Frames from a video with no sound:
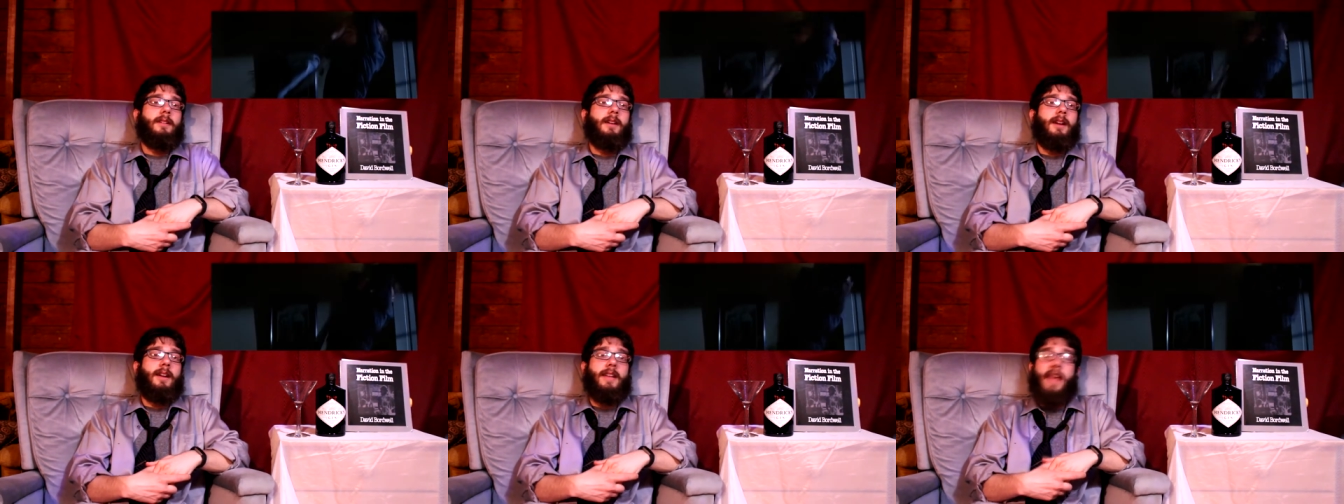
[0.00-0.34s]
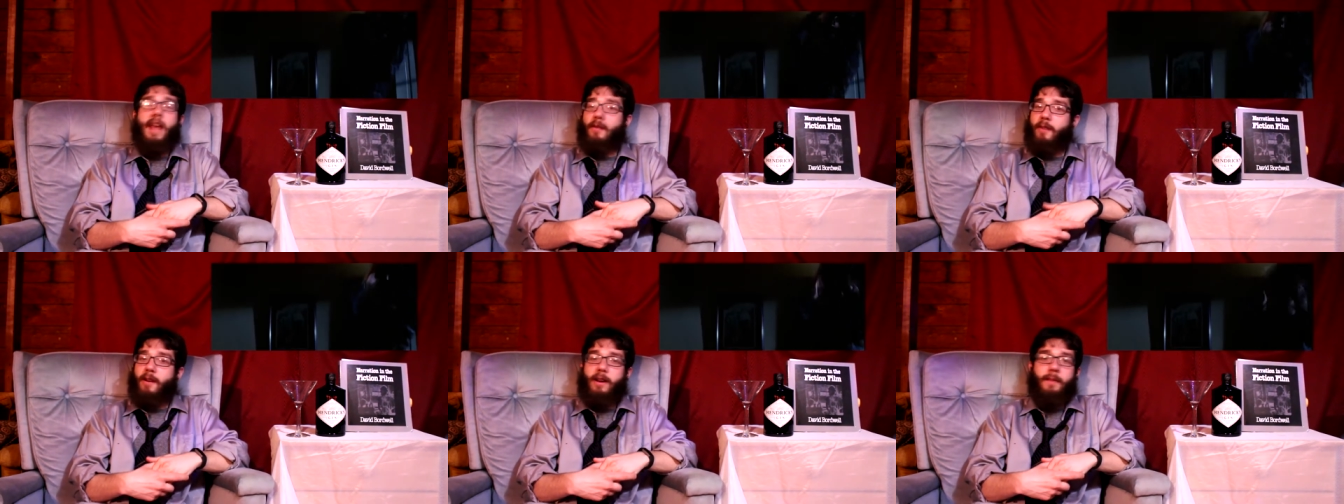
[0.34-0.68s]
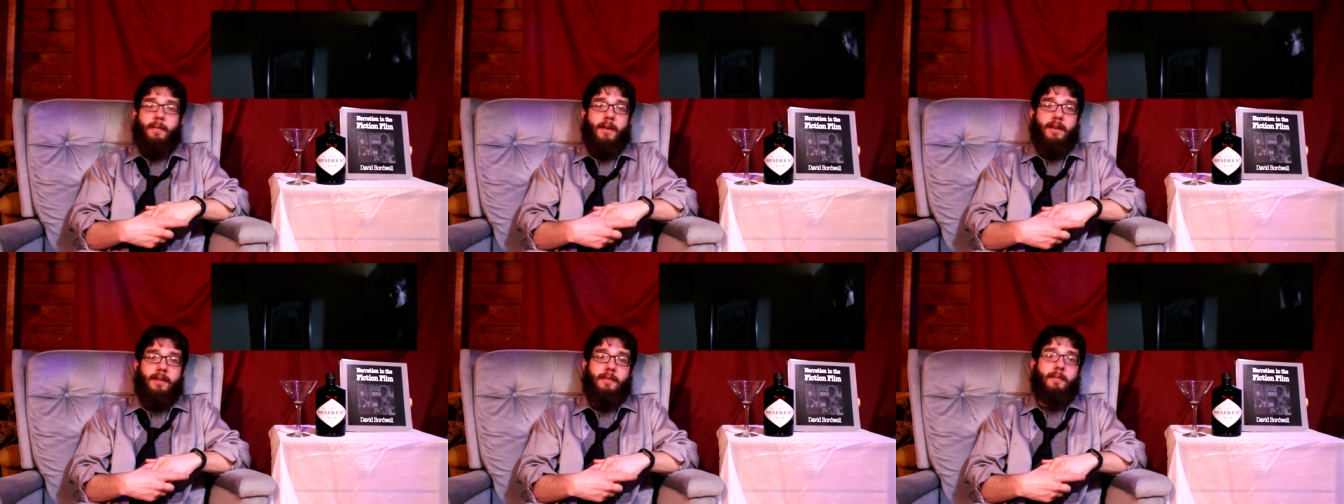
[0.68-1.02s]
I can't
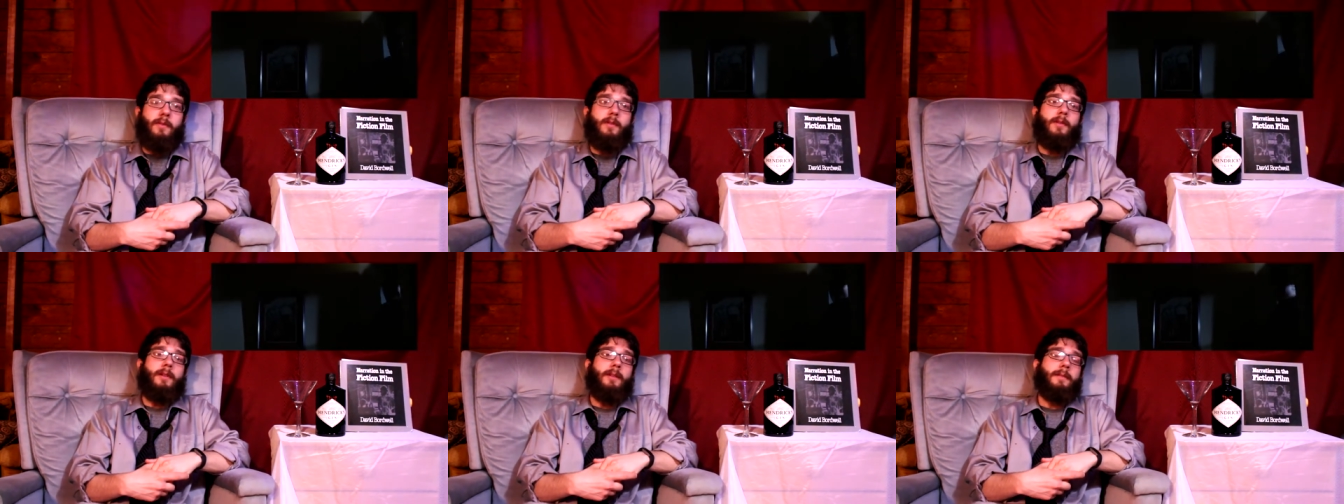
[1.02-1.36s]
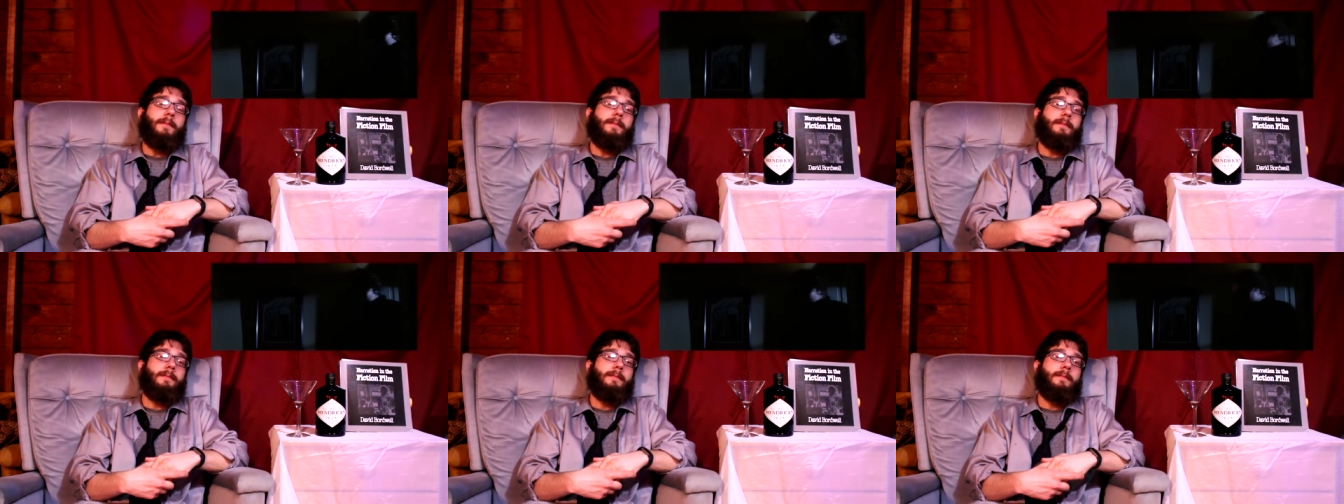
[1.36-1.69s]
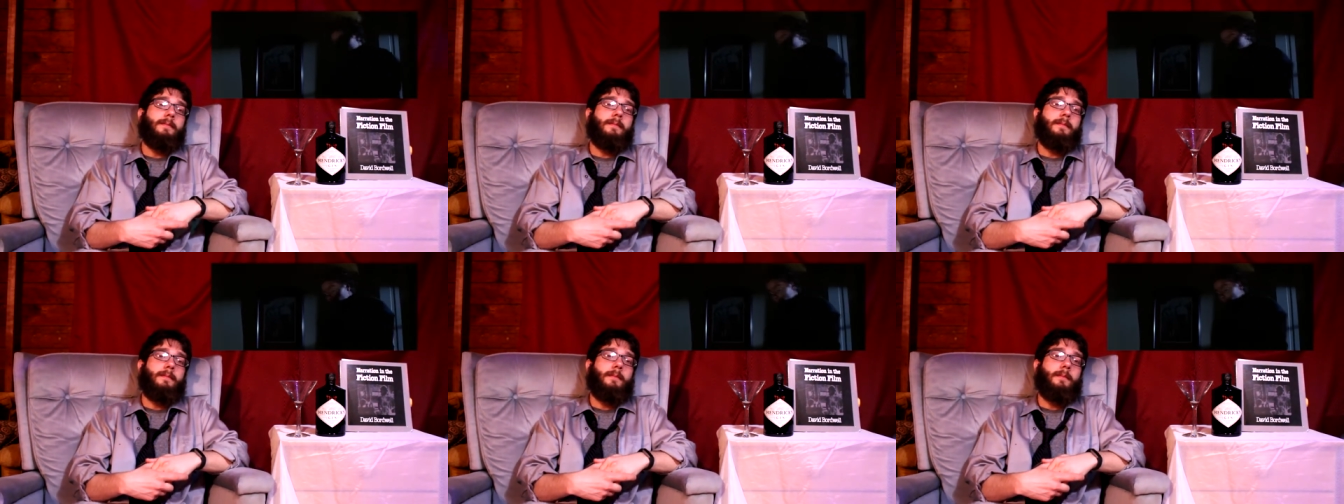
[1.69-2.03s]
recommend it more.
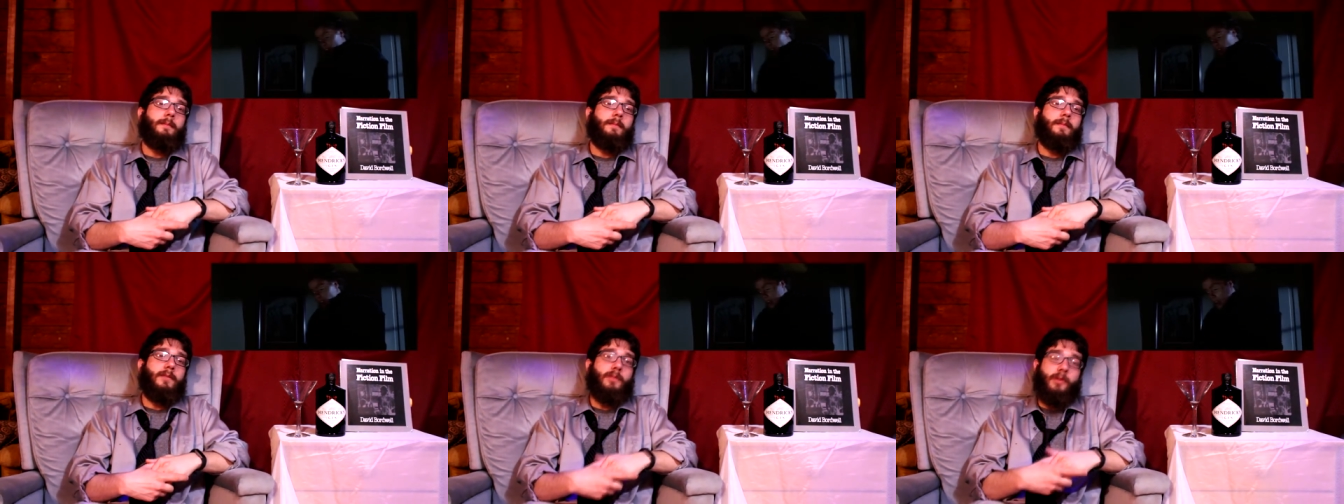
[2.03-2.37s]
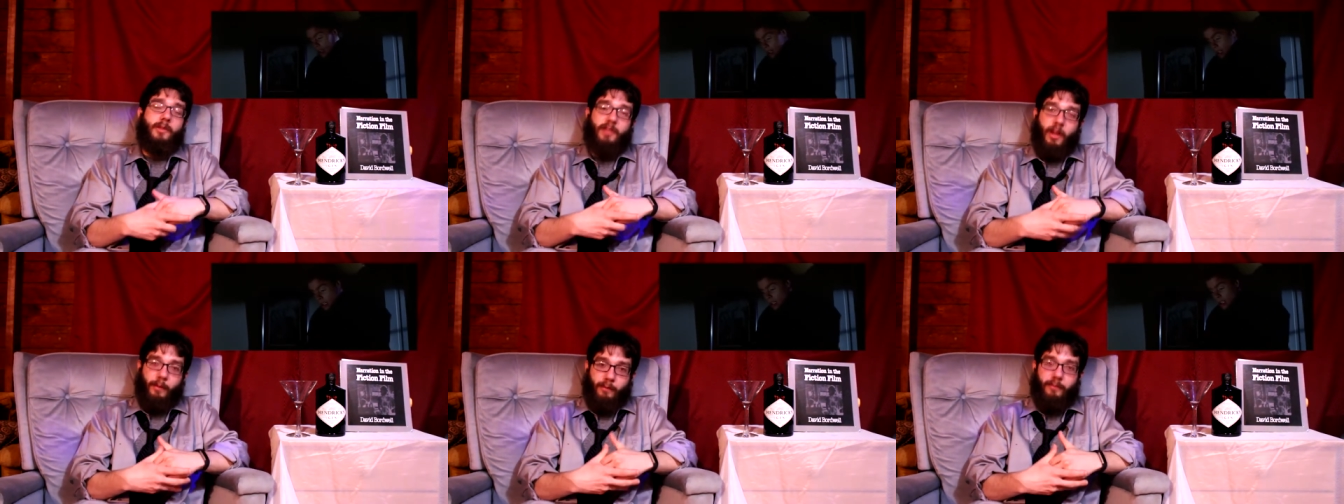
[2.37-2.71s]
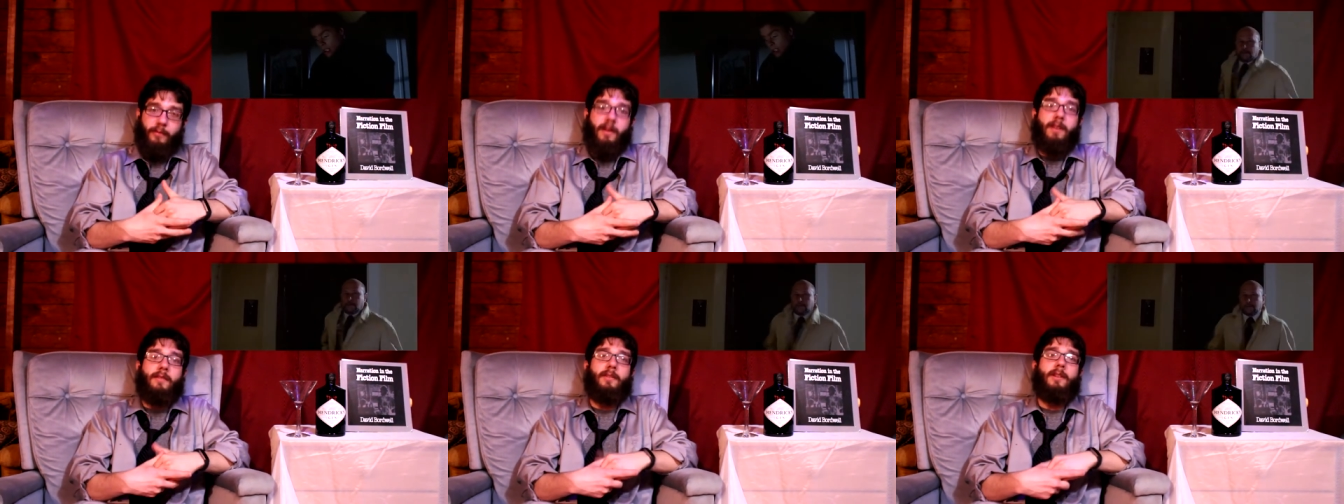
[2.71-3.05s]
Do yourself a
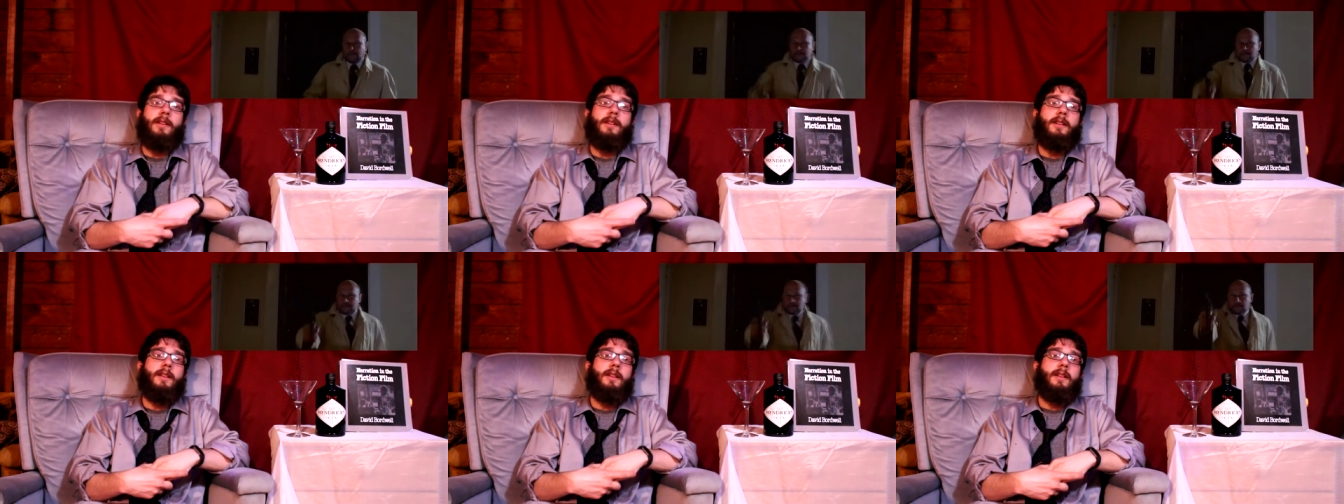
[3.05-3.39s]
favor